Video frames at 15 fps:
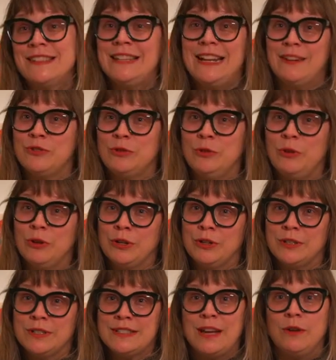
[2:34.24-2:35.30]
the natural
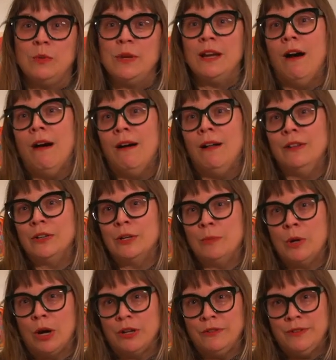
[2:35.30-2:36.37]
order is that we all are a
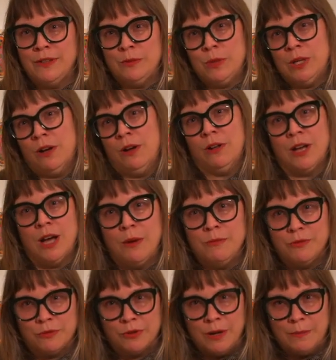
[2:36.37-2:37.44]
part of it, we all
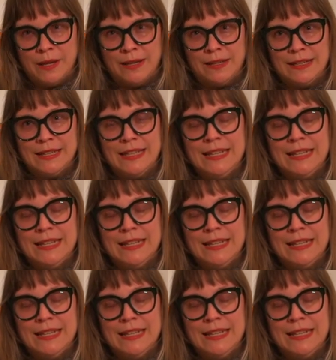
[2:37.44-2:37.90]
come from it,